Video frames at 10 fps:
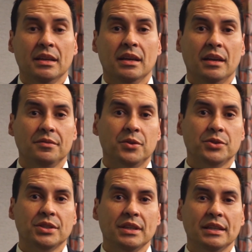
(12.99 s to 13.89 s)

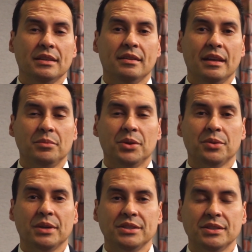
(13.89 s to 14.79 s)
Unfortunately, that
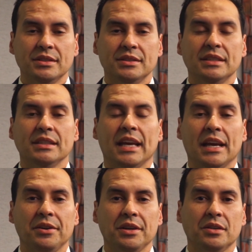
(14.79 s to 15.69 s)
moderation didn't
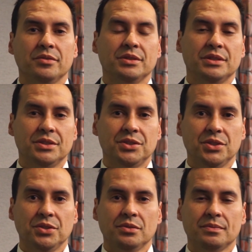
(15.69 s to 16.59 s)
carry over into
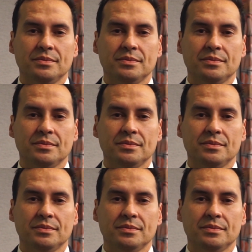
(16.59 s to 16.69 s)
June.